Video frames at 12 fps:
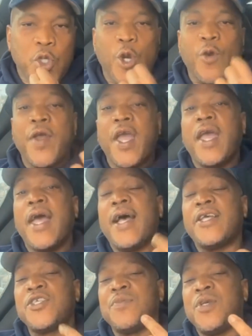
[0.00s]
Torre
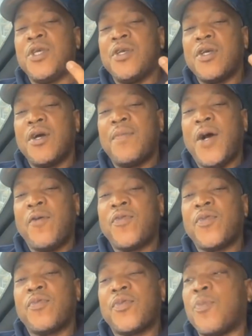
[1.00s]
asked me
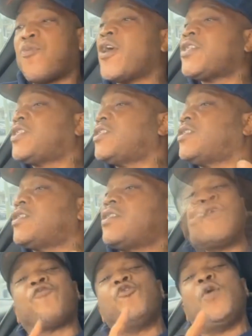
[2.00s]
about the presidency.
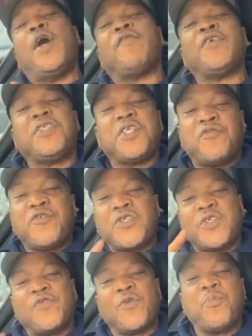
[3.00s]
But if you have a
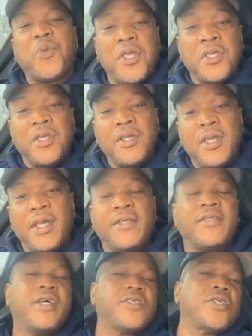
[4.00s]
difference of opinion,
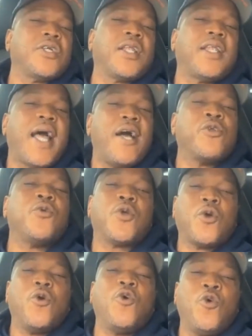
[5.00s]
it doesn't allow you
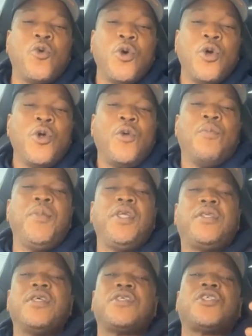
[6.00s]
to call
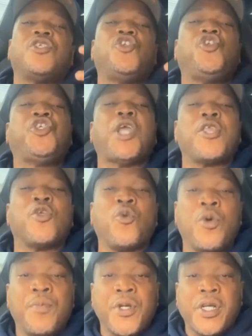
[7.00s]
me
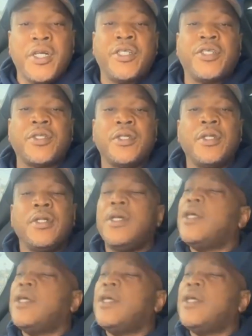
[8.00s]
disingenuous because